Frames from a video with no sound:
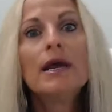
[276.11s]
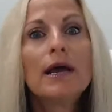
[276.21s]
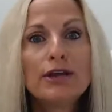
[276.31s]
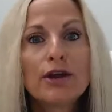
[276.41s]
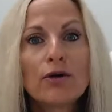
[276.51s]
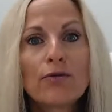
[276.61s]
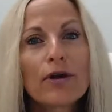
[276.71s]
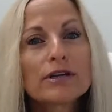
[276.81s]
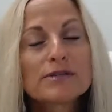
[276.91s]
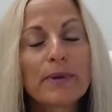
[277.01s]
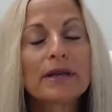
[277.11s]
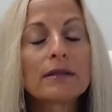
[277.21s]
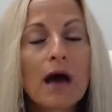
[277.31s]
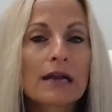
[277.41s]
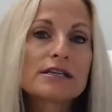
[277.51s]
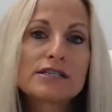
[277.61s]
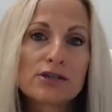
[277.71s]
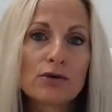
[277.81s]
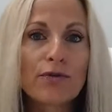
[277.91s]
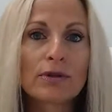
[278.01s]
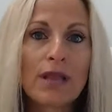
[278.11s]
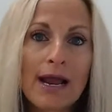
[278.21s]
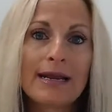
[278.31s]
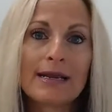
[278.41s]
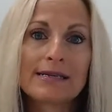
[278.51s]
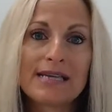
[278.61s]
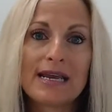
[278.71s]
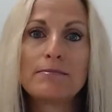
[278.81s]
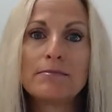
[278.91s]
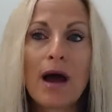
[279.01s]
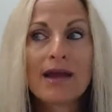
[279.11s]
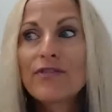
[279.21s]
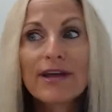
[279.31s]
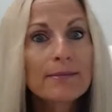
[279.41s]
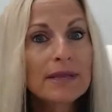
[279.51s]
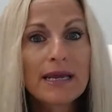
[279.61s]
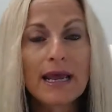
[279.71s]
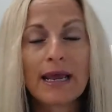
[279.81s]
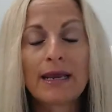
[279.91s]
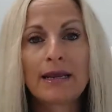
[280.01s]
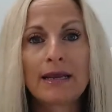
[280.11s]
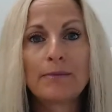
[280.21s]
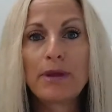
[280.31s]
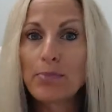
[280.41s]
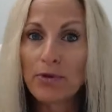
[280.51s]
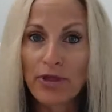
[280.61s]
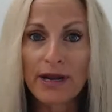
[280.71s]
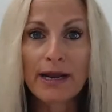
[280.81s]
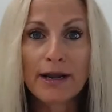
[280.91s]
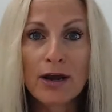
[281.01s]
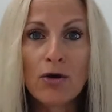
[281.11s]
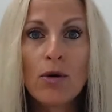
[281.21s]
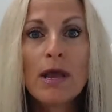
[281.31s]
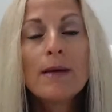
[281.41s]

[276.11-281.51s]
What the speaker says: you know, there has been a lot of silver linings in my family and in people that I know,